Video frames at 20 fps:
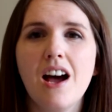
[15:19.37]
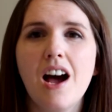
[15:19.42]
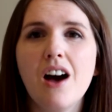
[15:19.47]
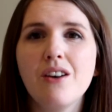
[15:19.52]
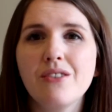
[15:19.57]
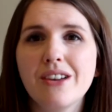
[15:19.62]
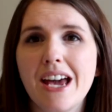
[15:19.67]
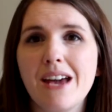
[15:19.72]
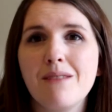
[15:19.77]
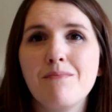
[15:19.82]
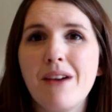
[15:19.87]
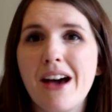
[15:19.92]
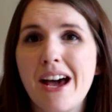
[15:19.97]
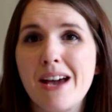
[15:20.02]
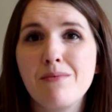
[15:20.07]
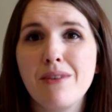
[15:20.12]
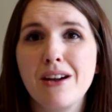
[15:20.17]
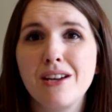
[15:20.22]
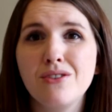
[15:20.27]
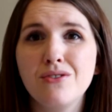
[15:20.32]
I'll get
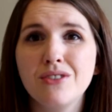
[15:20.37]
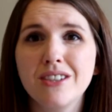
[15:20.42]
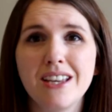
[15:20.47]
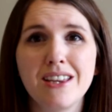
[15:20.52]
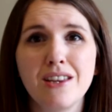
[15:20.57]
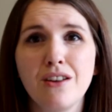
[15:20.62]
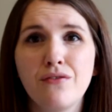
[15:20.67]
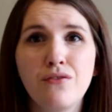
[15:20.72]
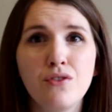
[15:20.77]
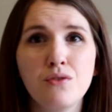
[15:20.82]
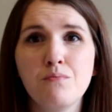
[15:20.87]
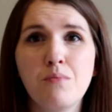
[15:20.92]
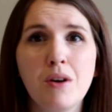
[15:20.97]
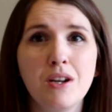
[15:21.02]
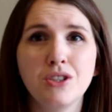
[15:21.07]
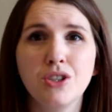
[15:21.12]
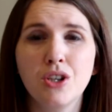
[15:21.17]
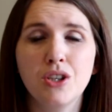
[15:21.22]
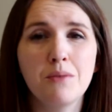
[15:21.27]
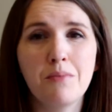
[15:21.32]
by using the food
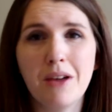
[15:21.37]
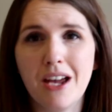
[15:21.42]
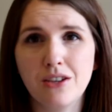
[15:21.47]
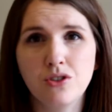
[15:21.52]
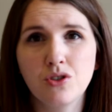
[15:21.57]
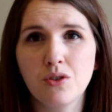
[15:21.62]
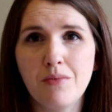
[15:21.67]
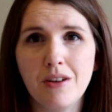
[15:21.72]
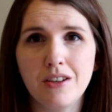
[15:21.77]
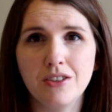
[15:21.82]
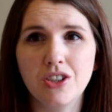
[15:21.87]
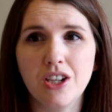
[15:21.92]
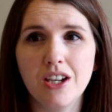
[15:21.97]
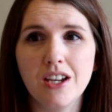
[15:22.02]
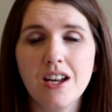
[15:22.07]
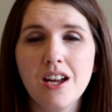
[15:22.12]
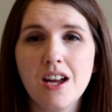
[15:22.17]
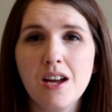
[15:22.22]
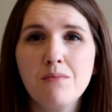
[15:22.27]
budget or the petrol budget,